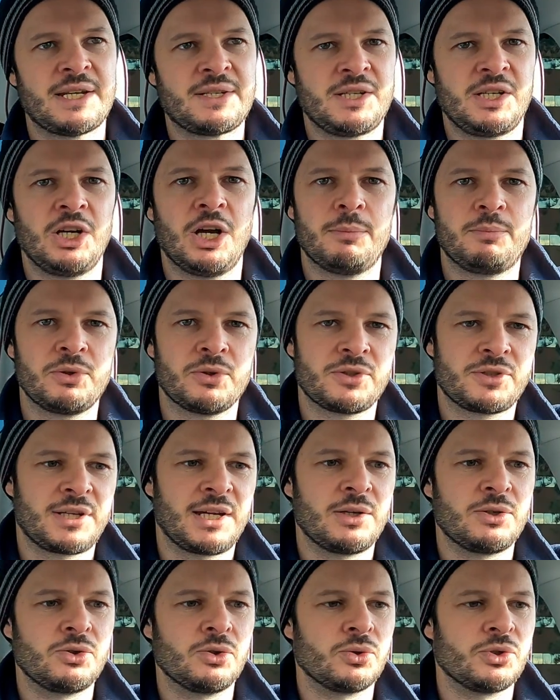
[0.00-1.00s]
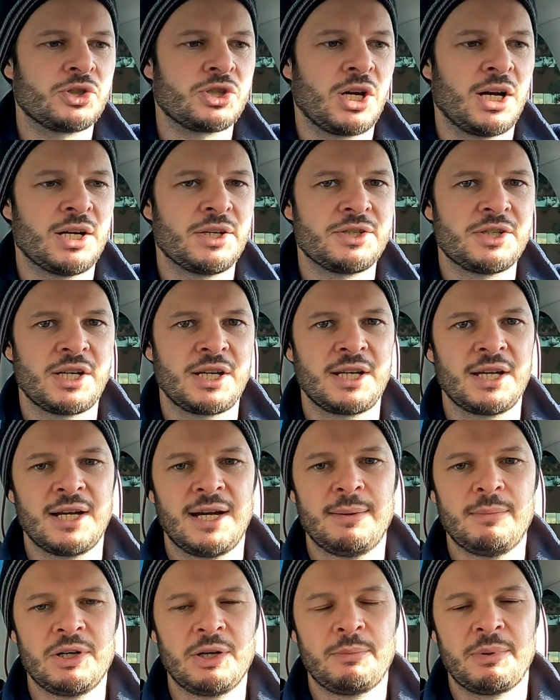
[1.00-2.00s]
setting up your scheduled charging,
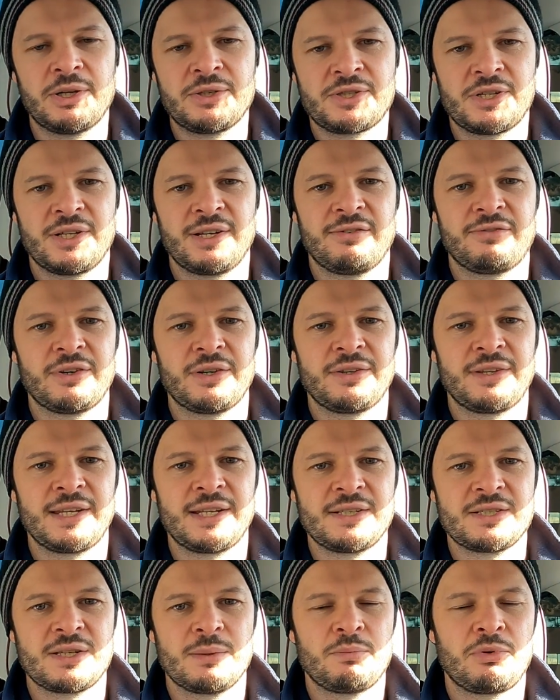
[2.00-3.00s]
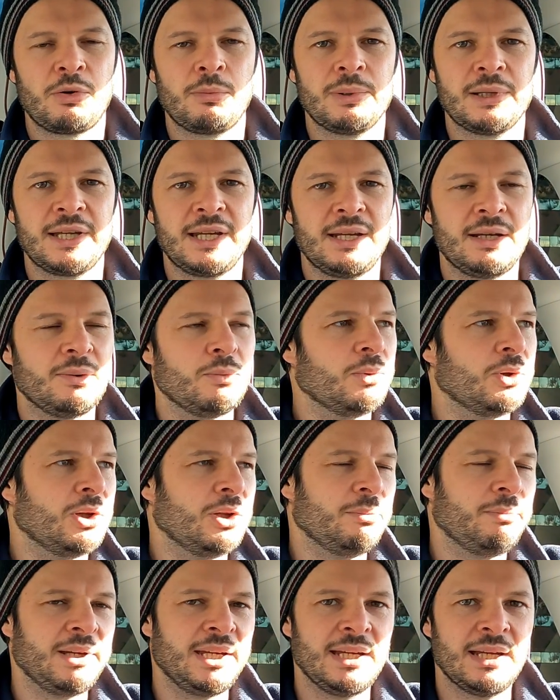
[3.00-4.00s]
um, and a bunch of different things that probably
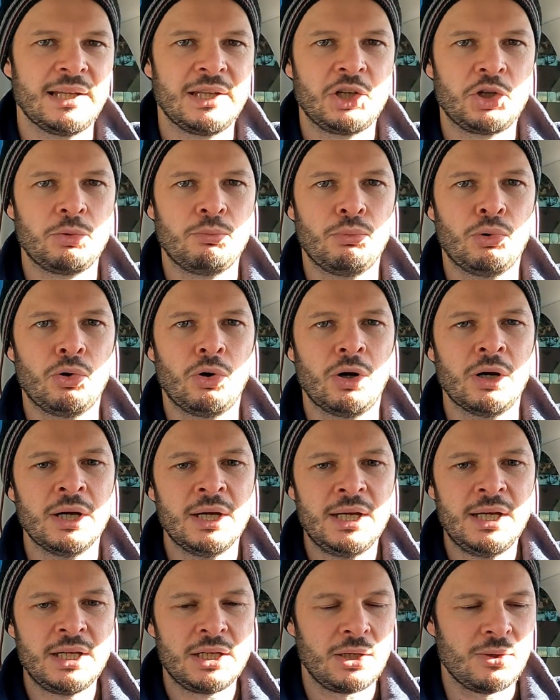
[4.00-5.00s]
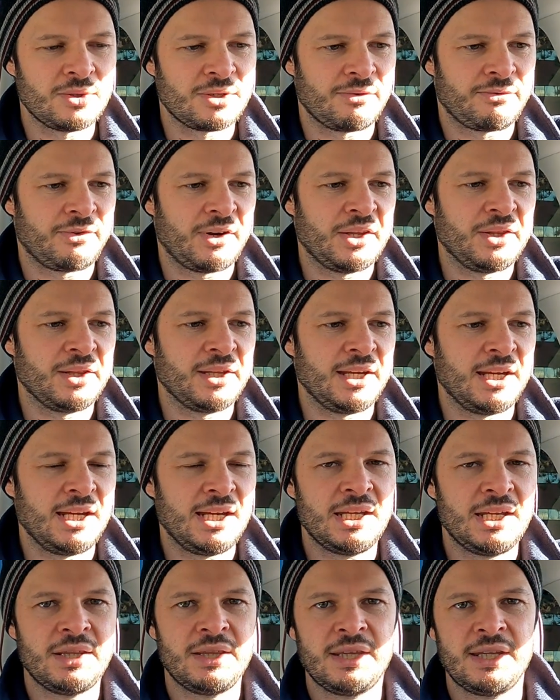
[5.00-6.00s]
will be a little more user
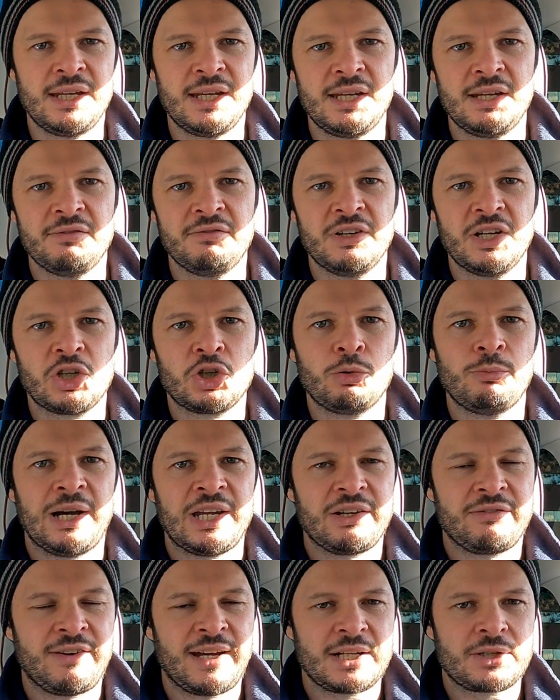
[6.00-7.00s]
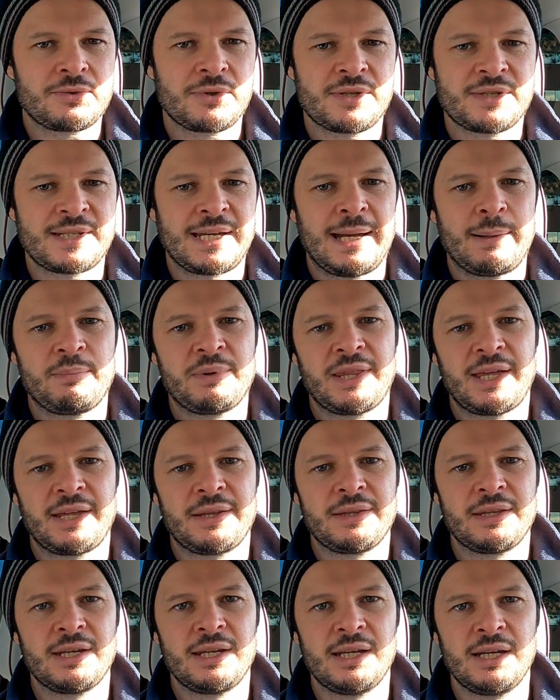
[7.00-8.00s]
friendly in the vehicle manufacturer's app
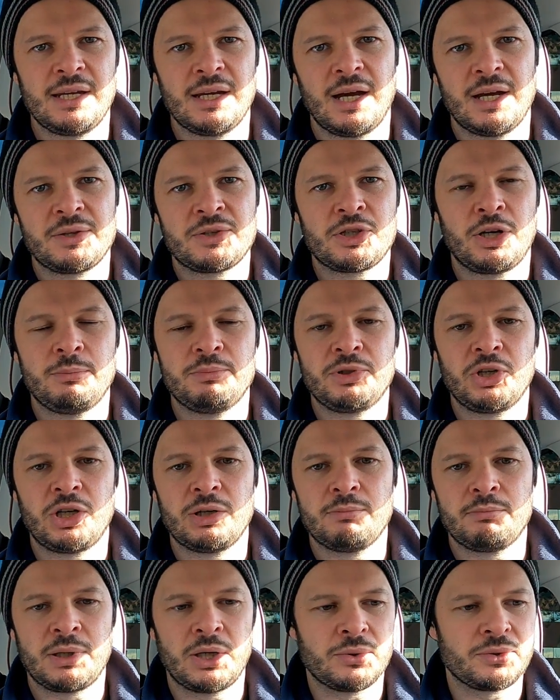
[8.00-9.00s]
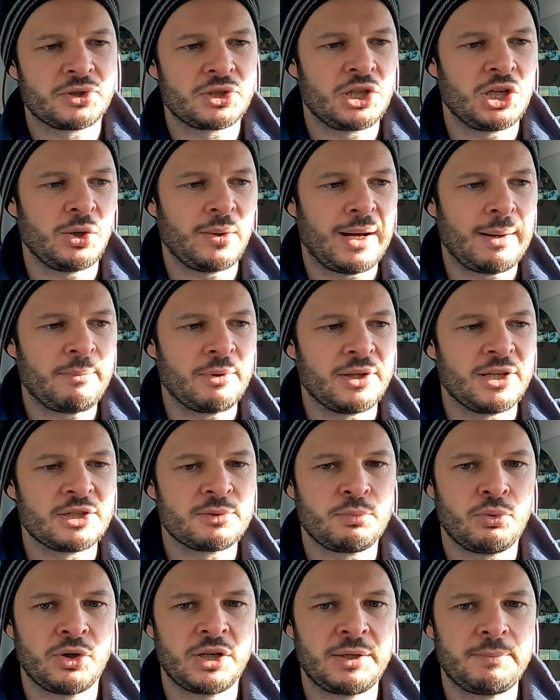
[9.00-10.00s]
than the uh, Topdon Pulse Q app at
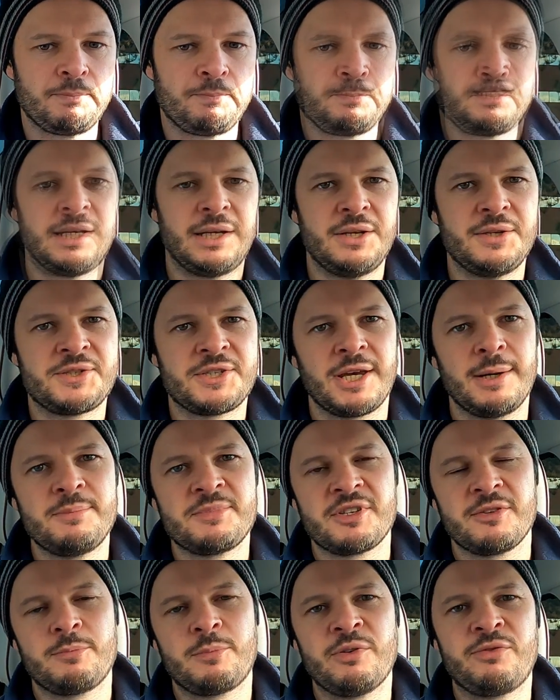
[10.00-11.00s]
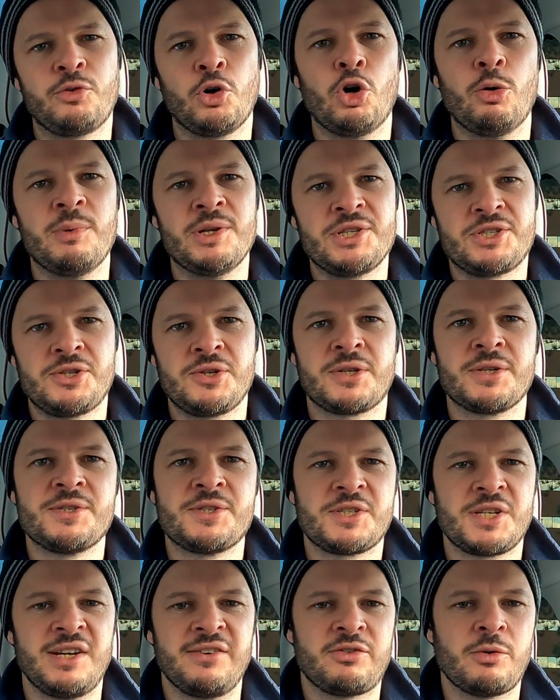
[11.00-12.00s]
this point point. And in terms of performance, you
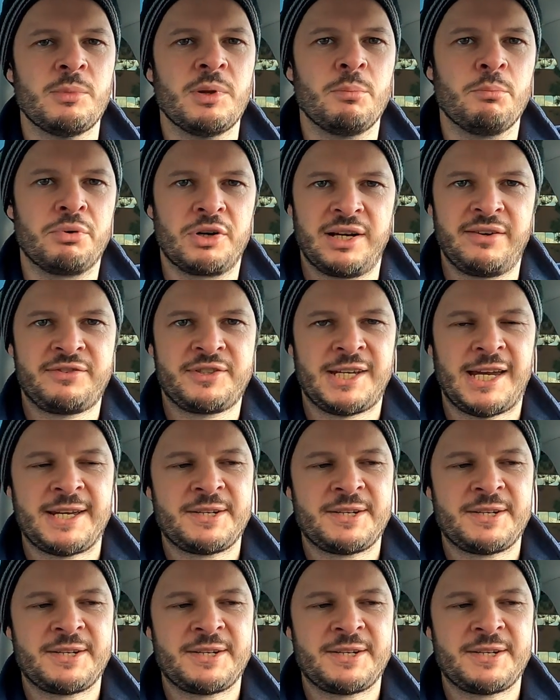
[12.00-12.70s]
can see from the brief